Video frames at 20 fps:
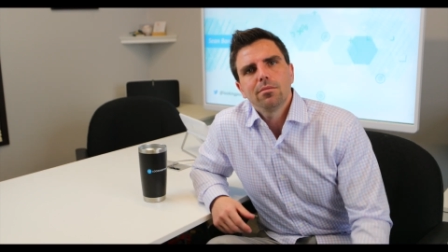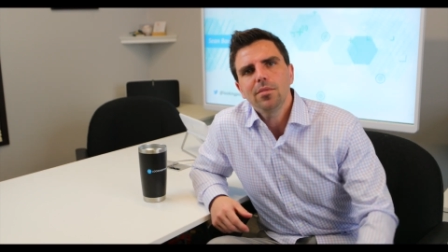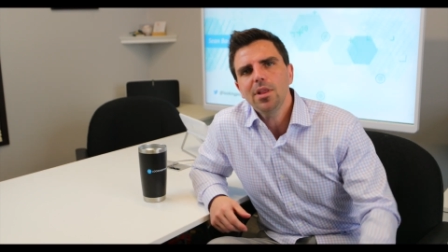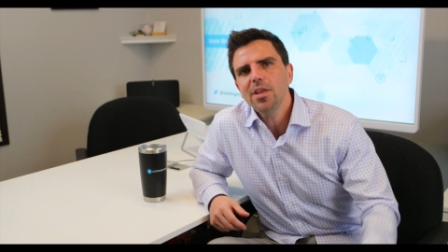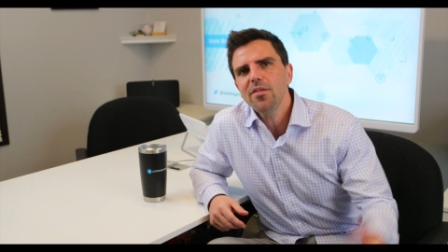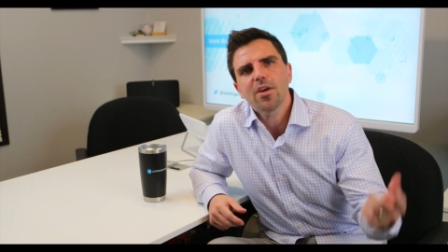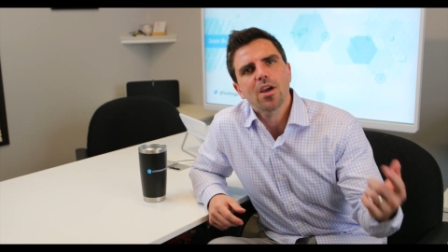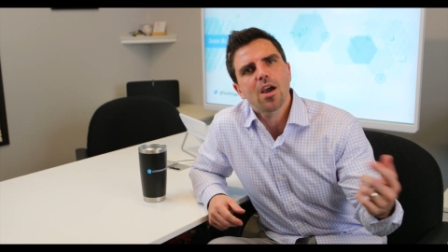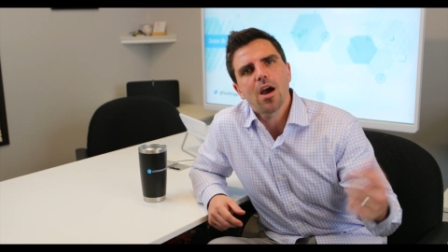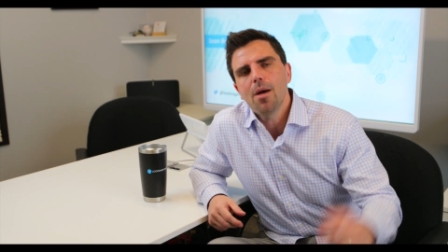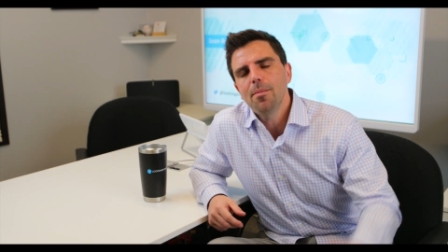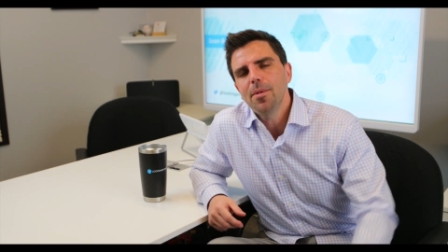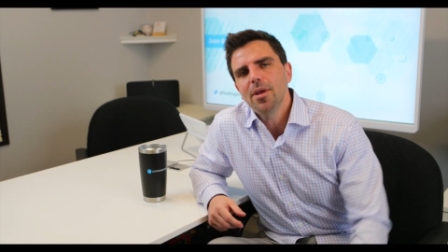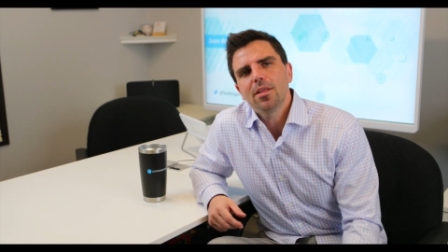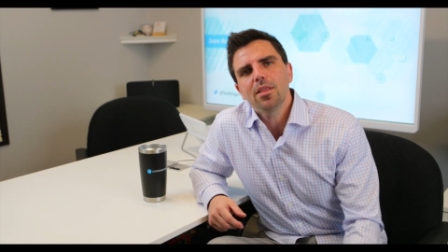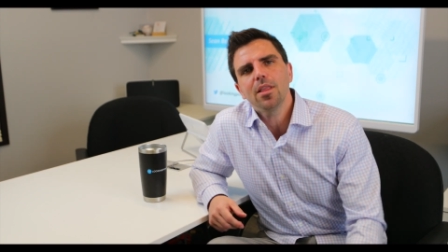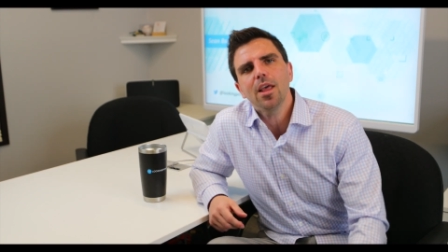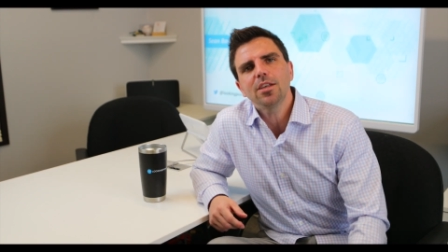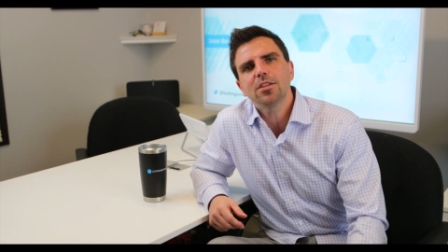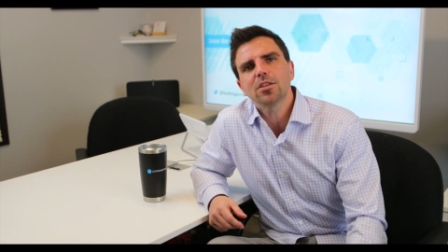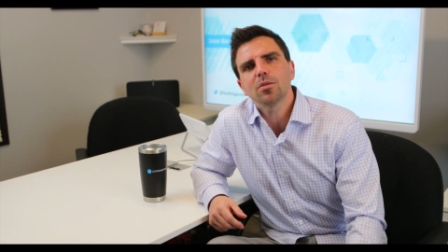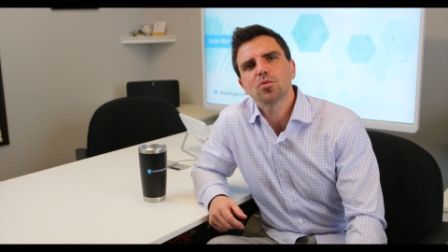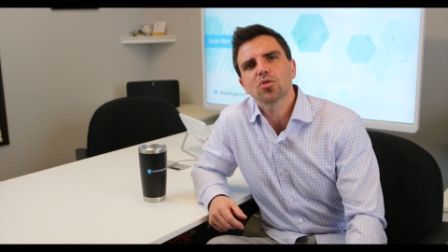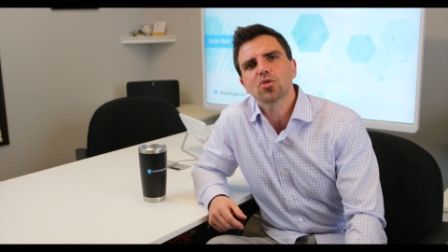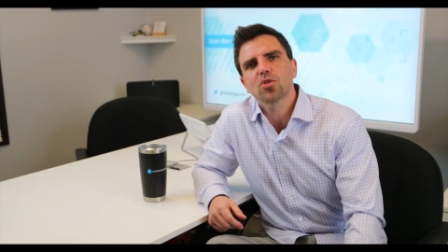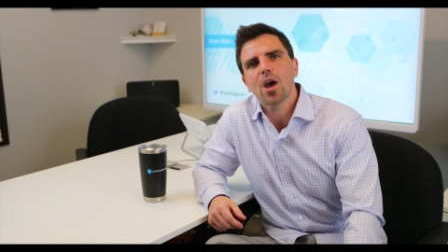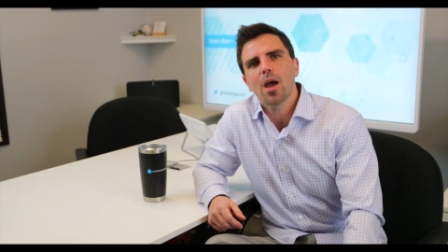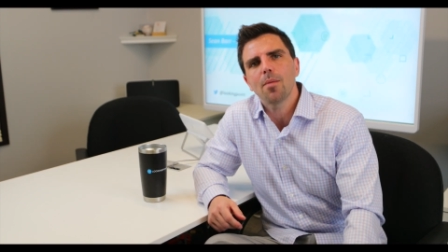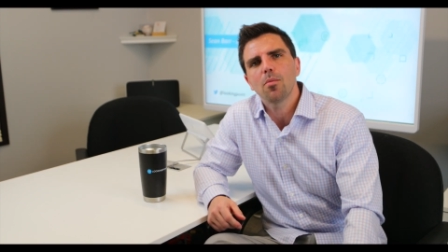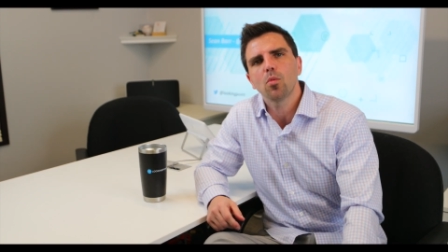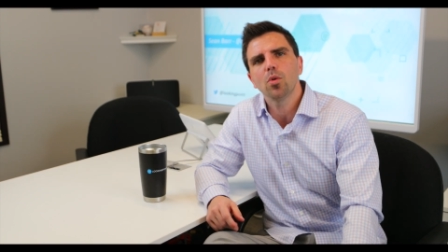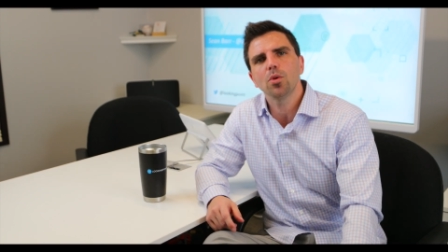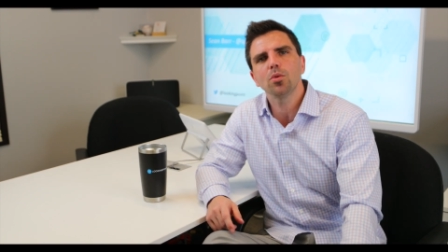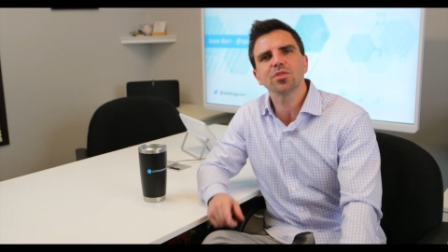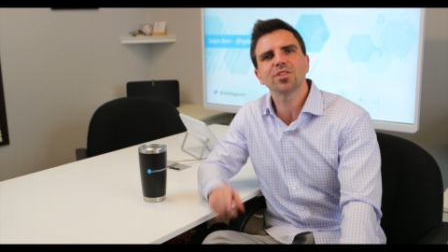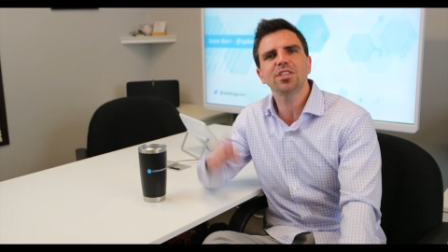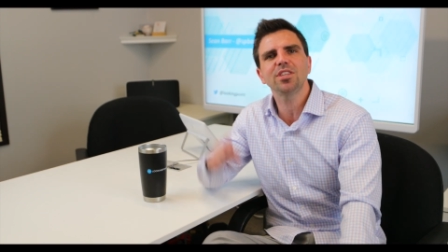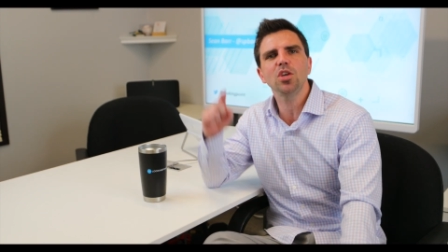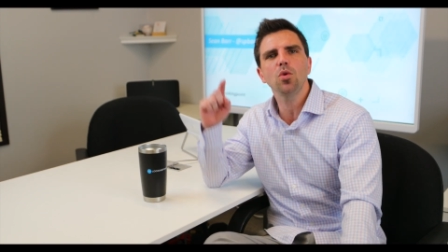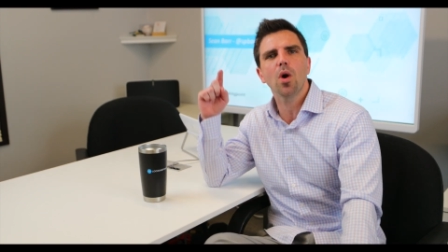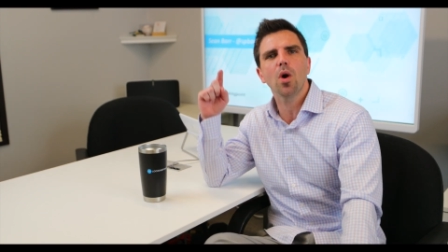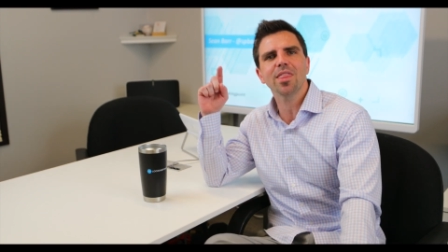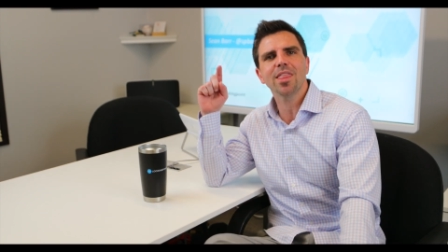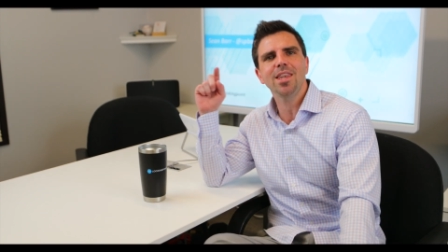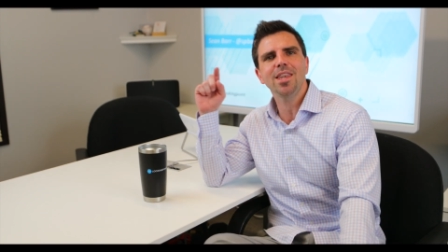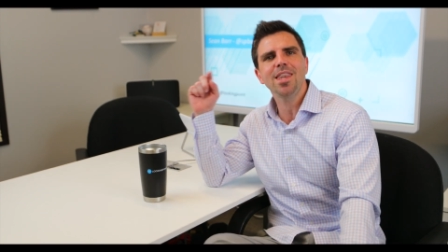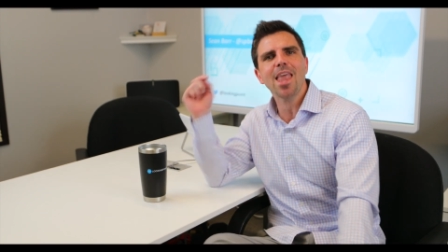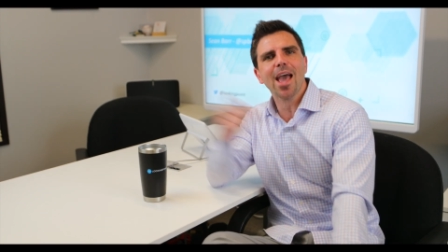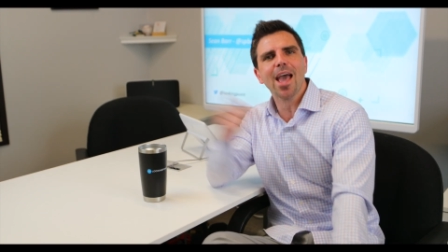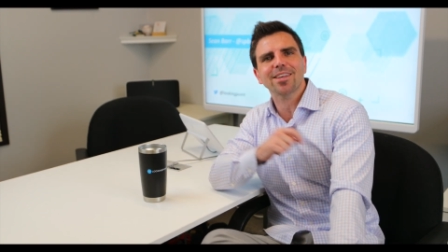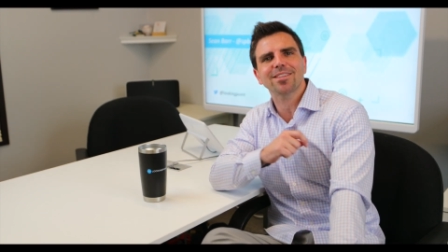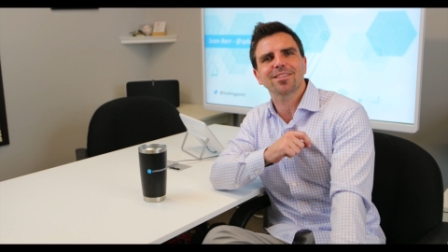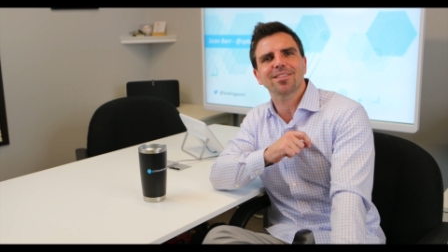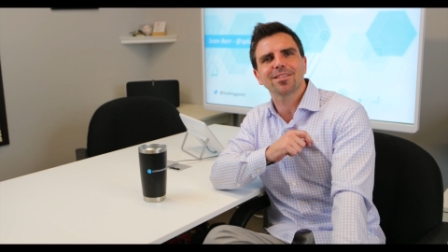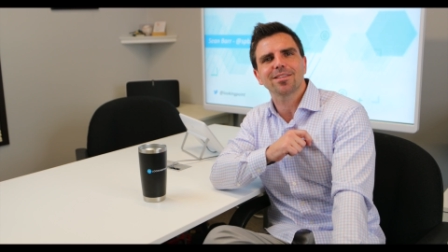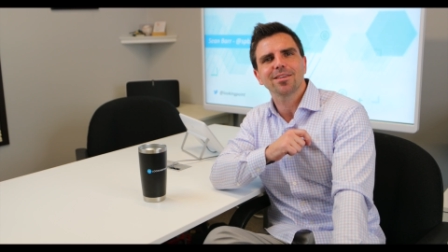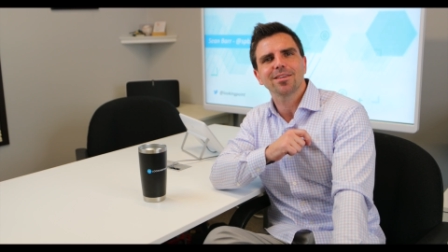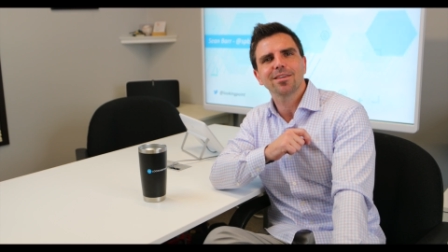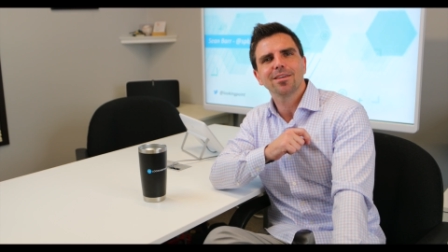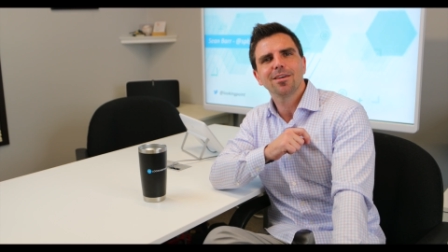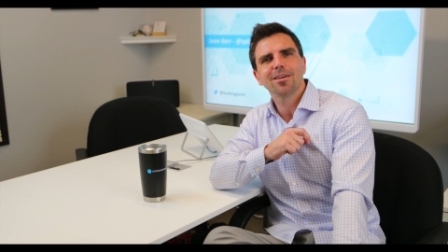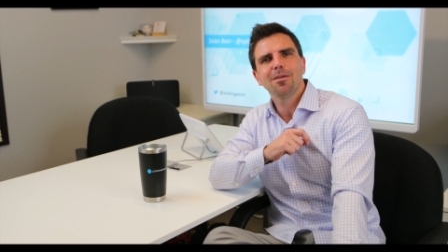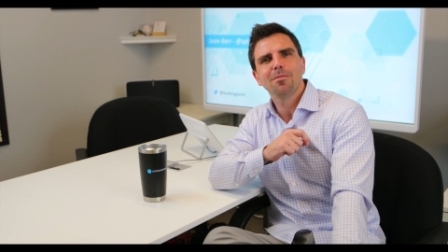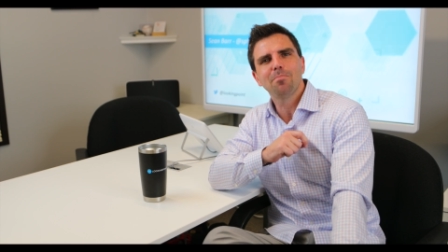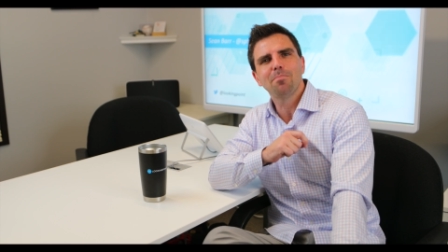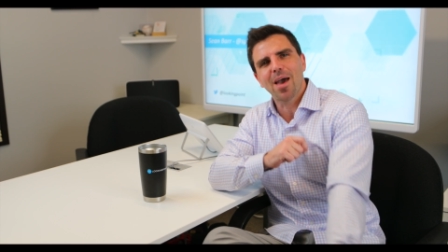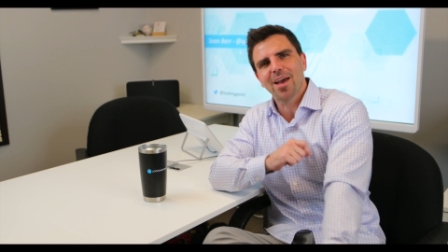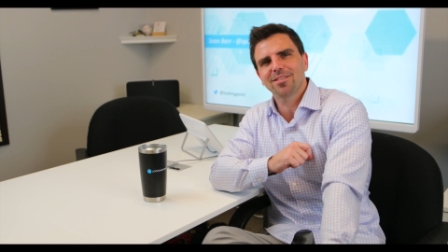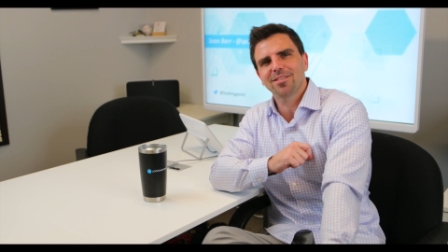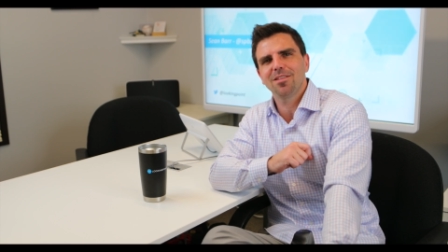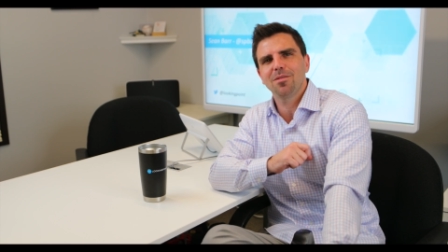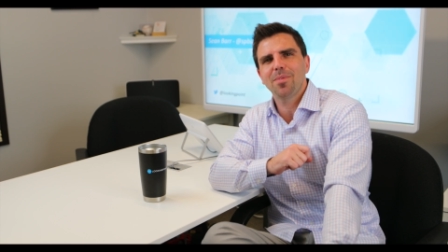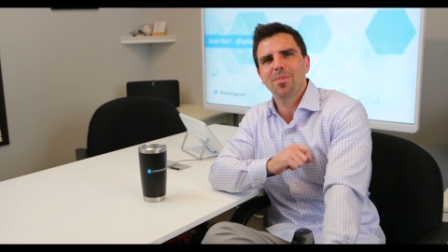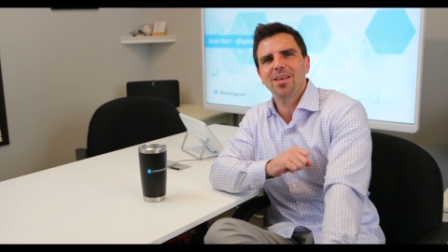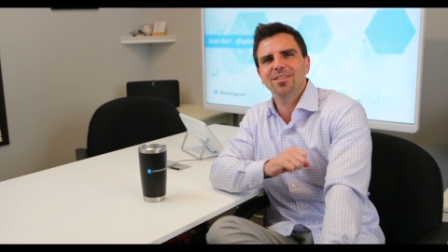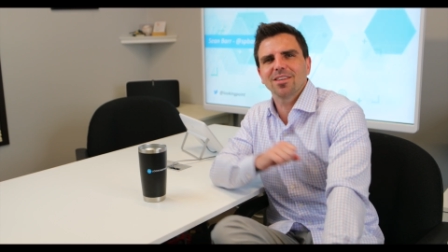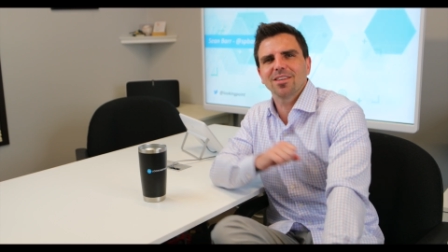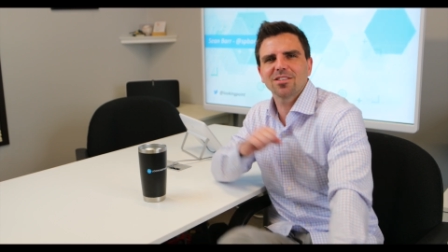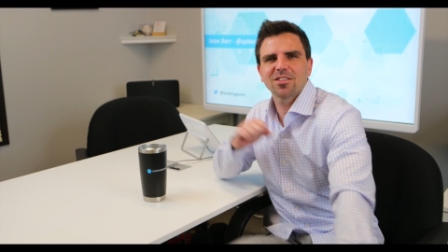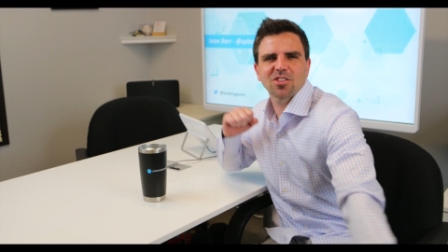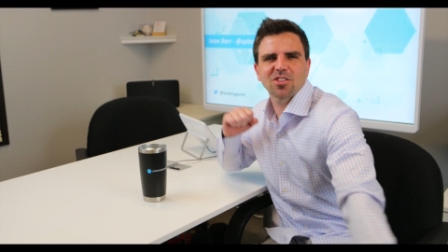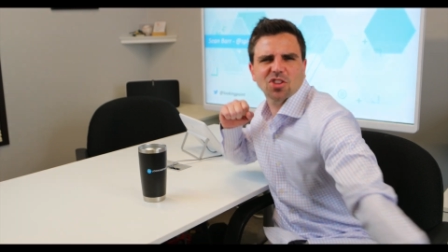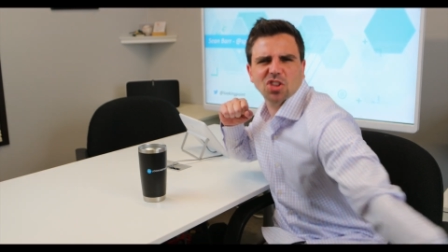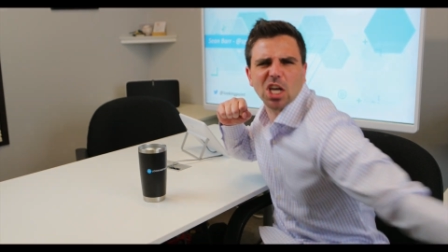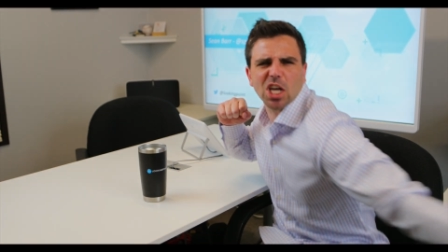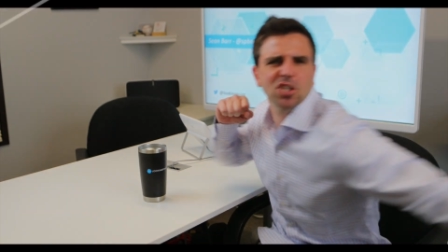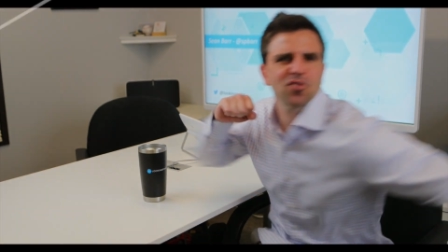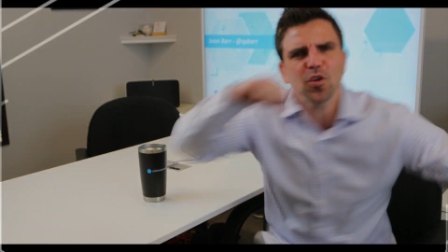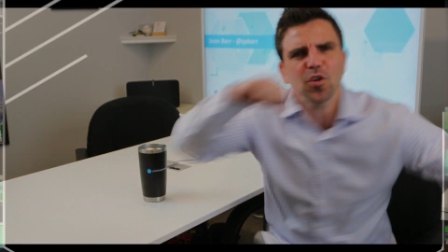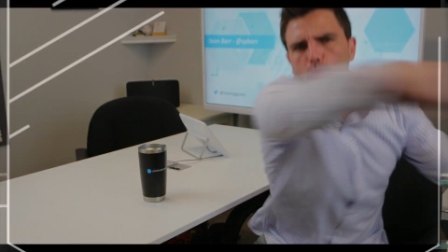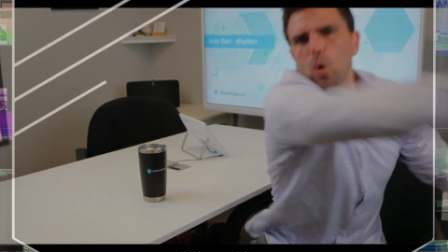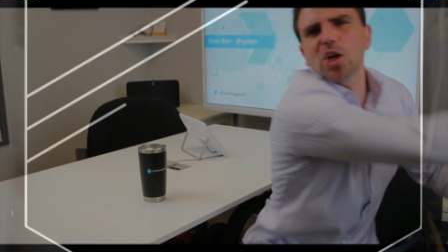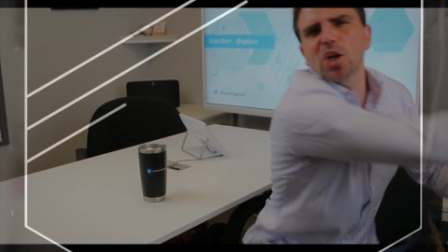leave a comment, like, subscribe, and we will see you on the next Back to the Basics. Thanks for